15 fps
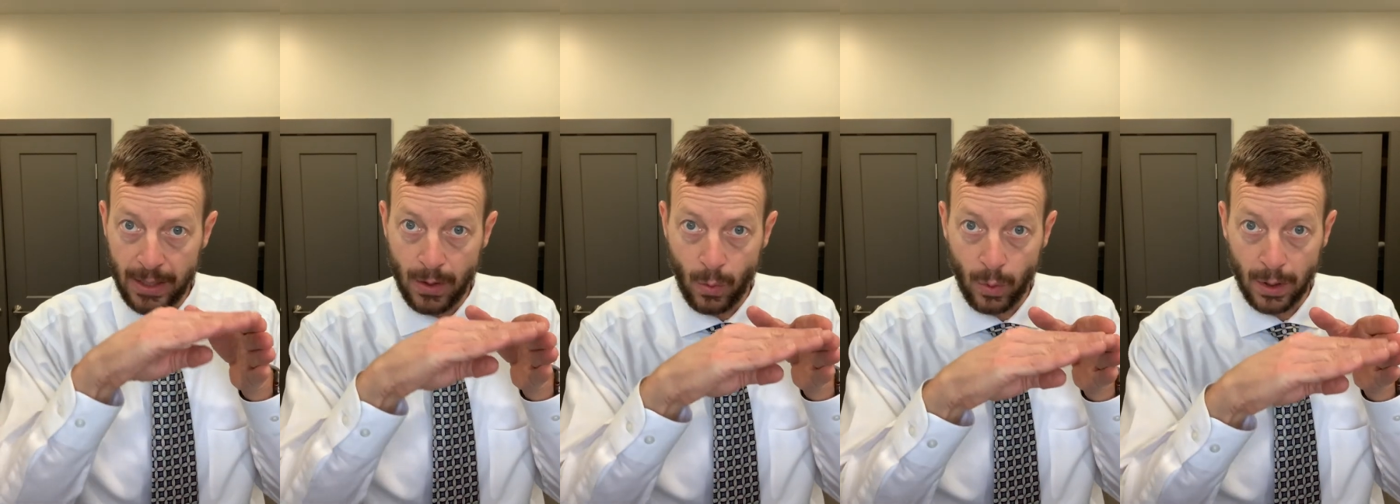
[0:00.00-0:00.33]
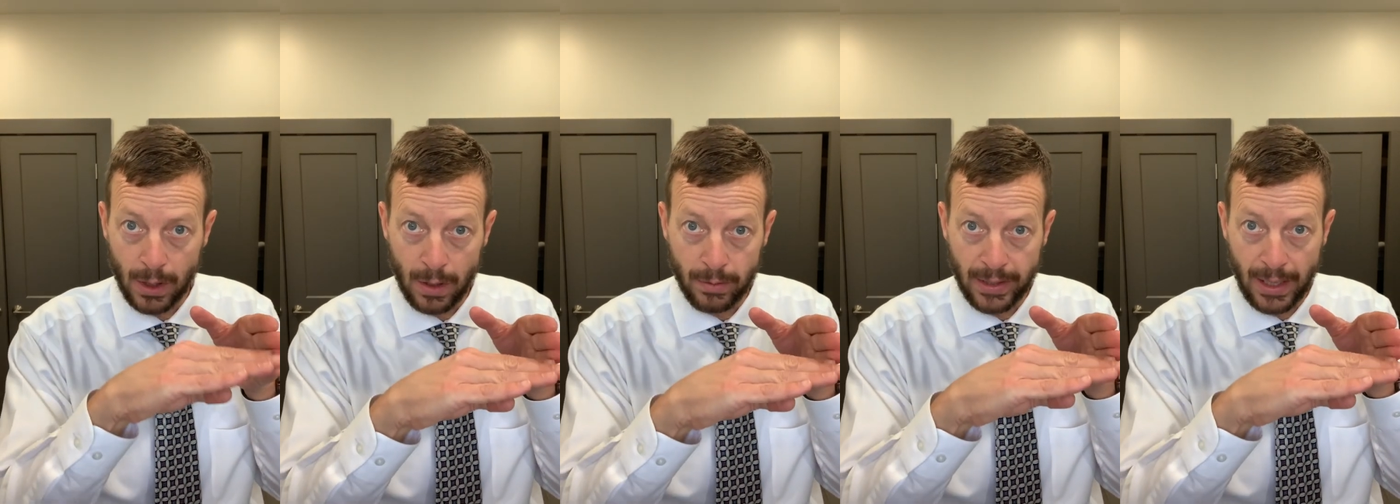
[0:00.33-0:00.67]
will
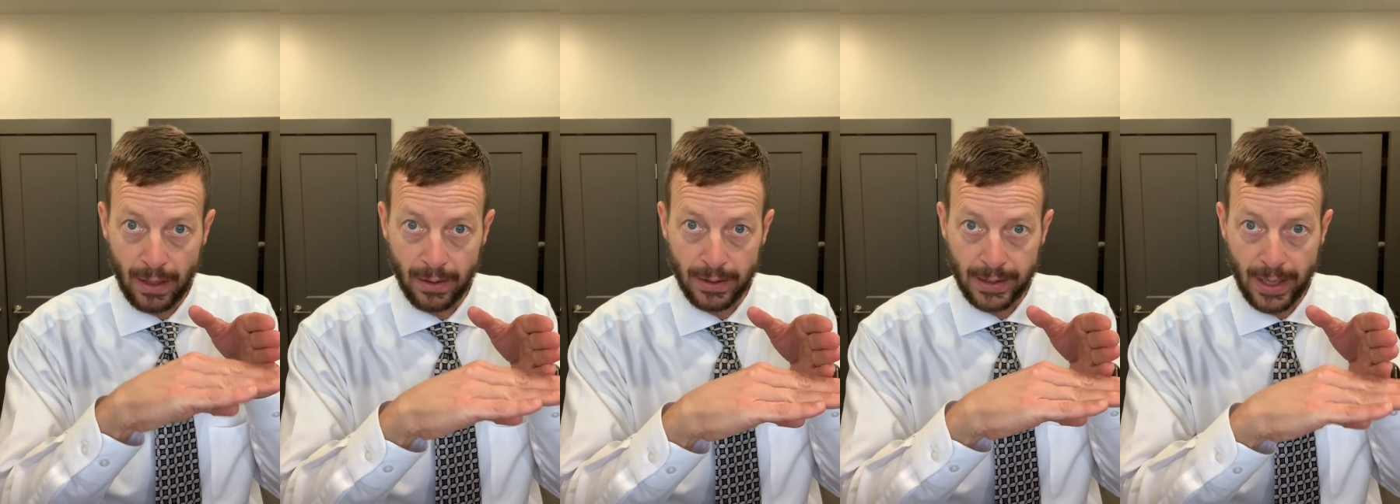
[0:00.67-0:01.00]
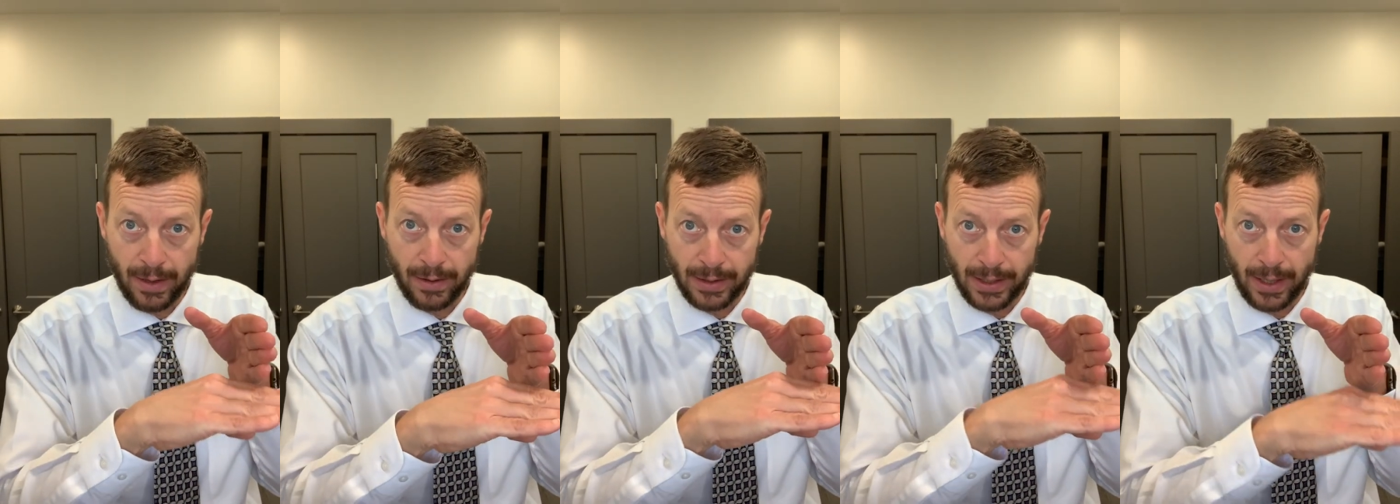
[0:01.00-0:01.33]
go down and
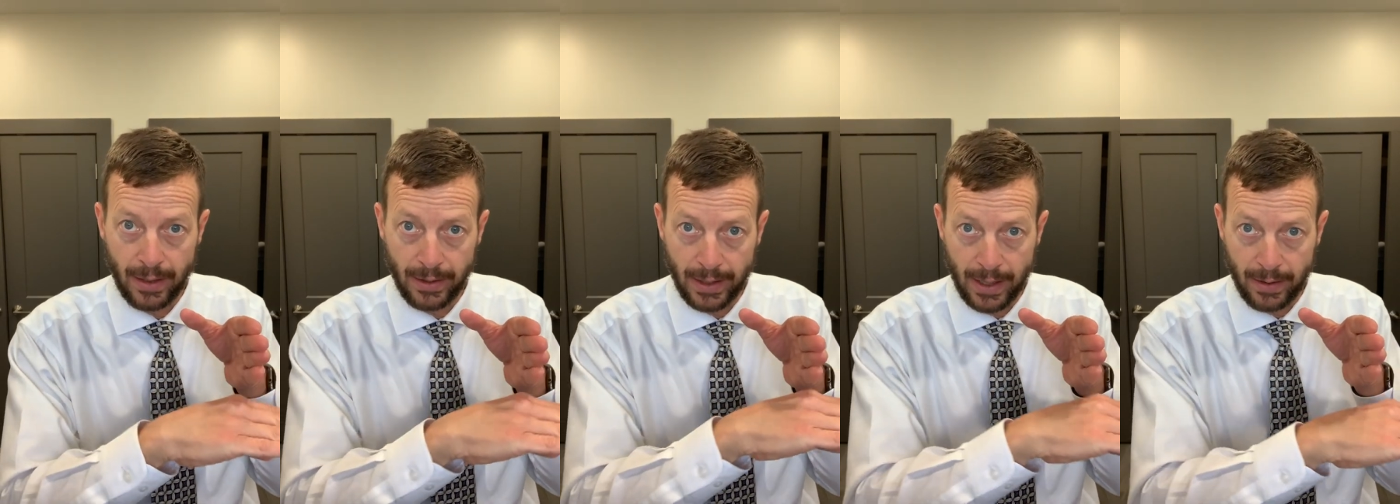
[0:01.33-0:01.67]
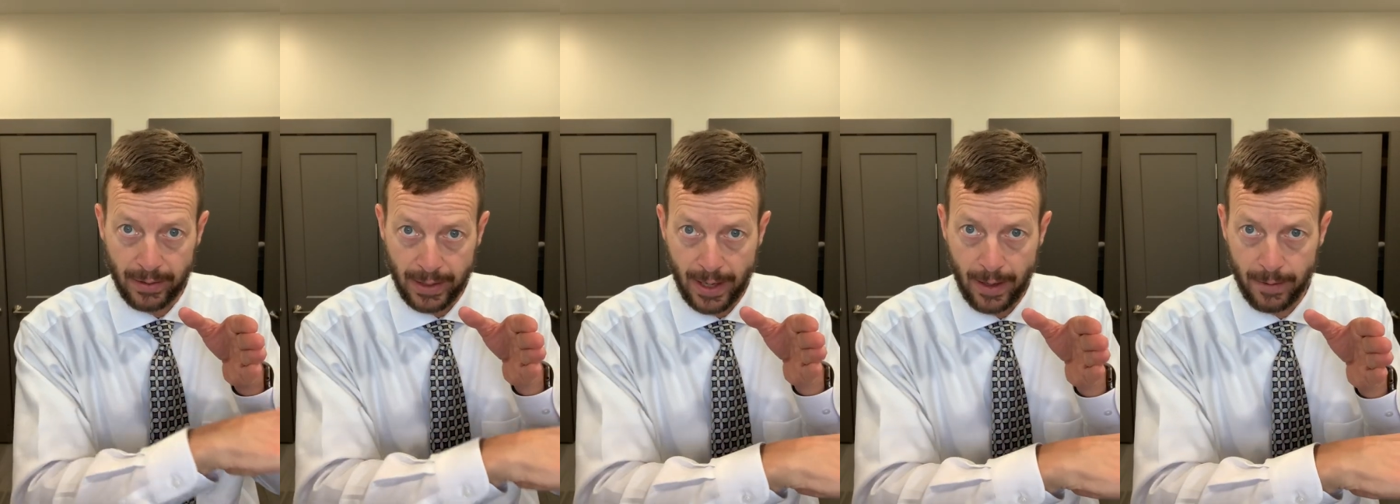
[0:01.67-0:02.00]
down and down and down and
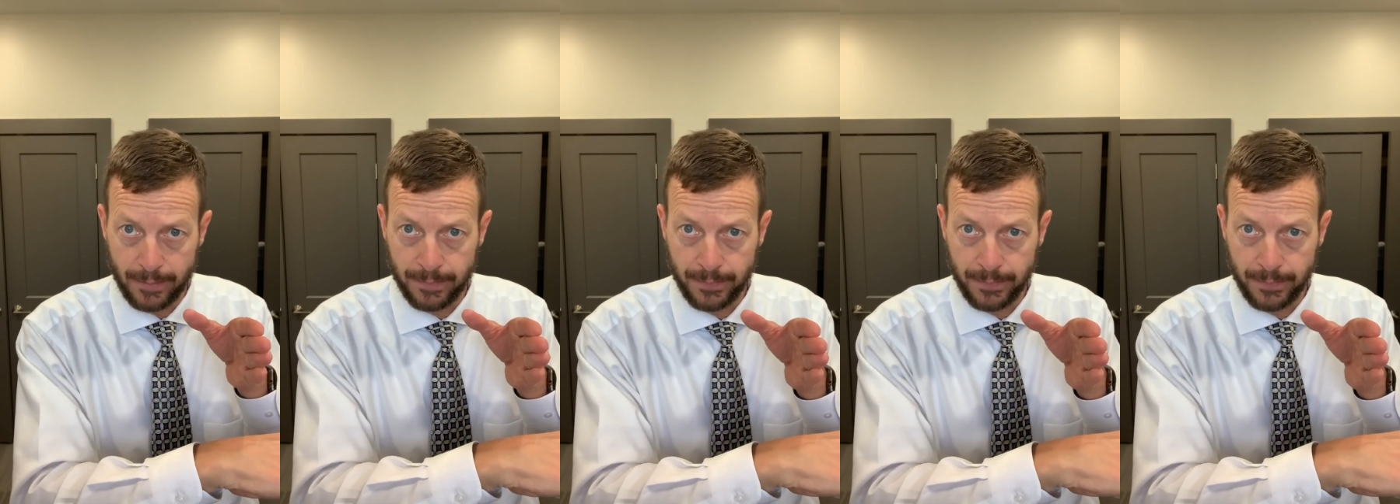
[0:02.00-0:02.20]
down.